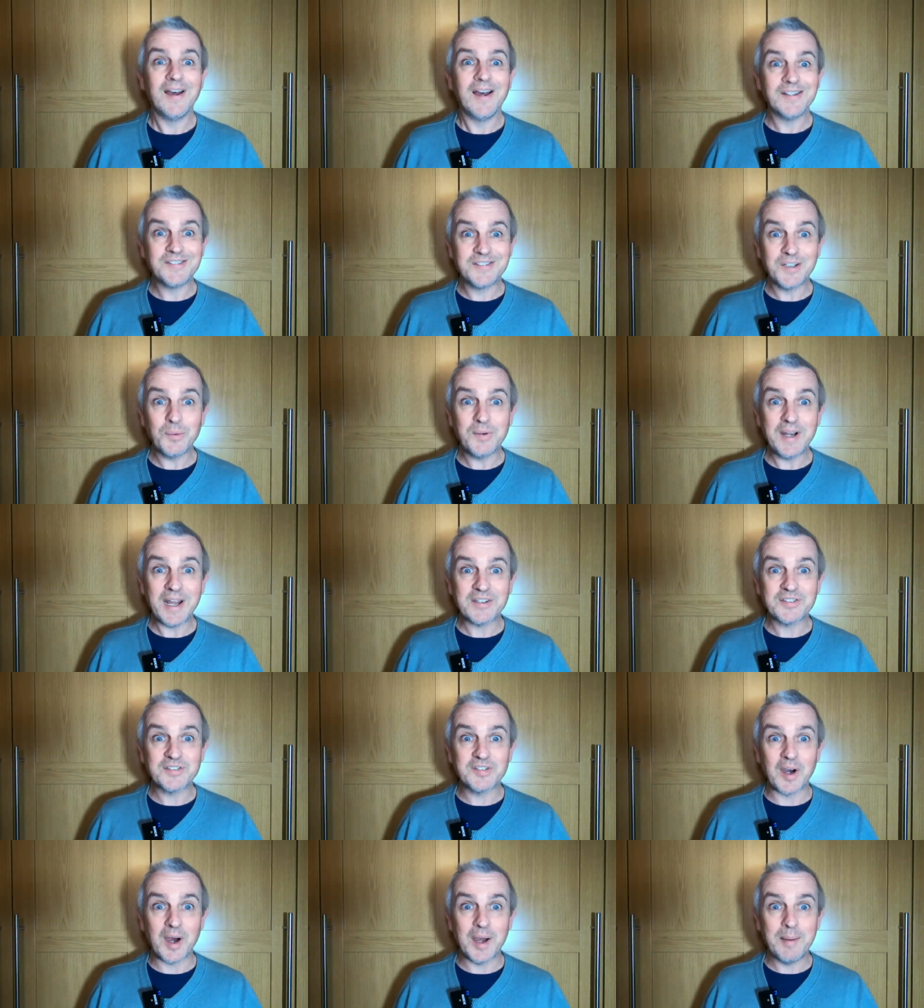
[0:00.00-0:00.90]
Until
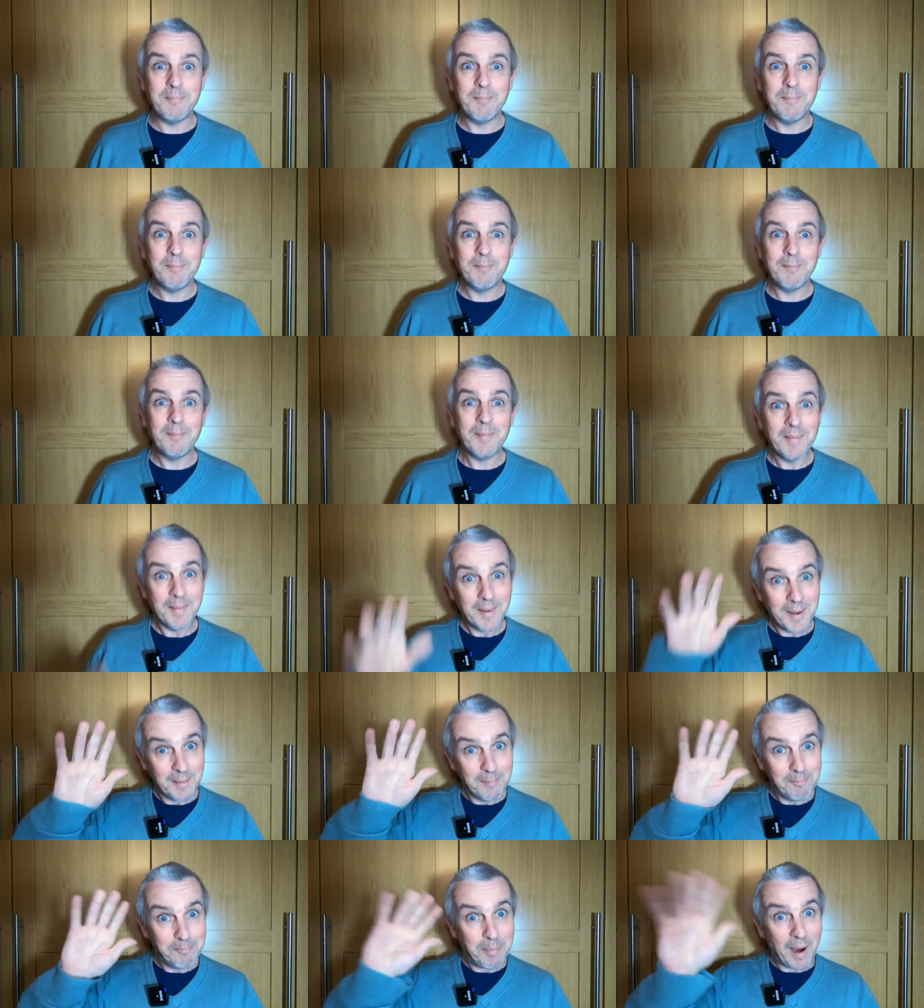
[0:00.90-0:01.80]
next time,
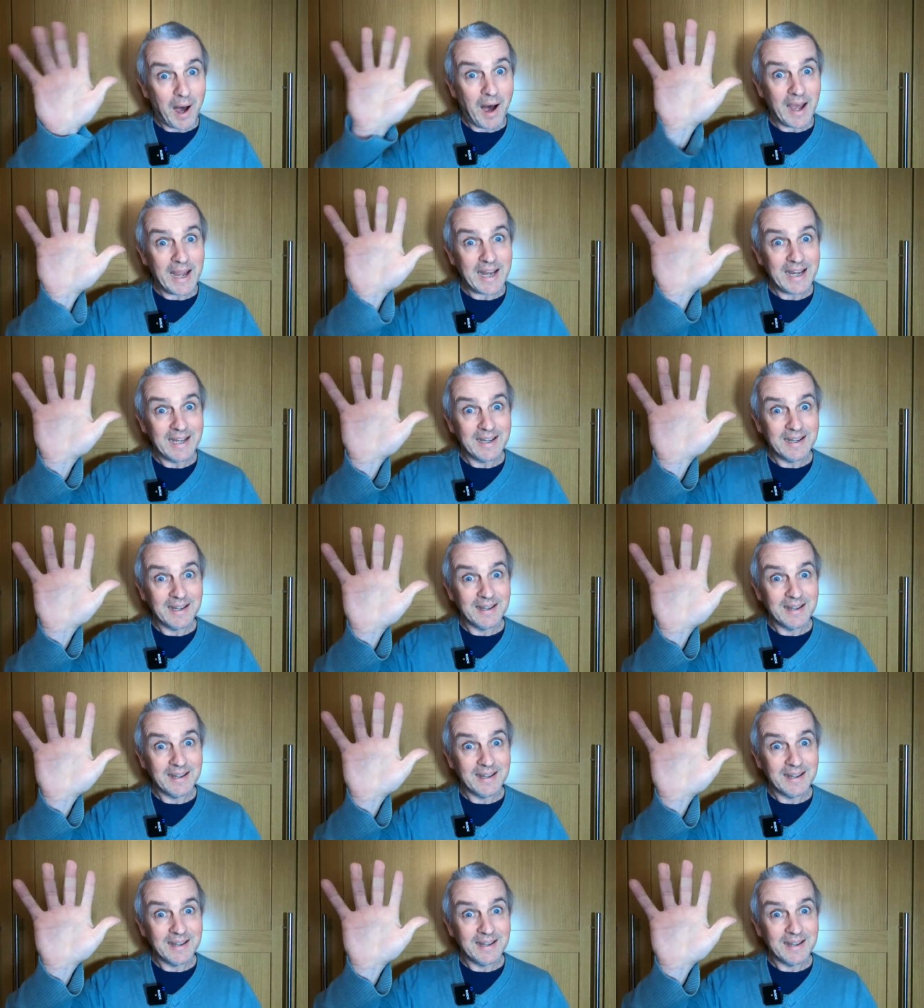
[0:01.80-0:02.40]
bye.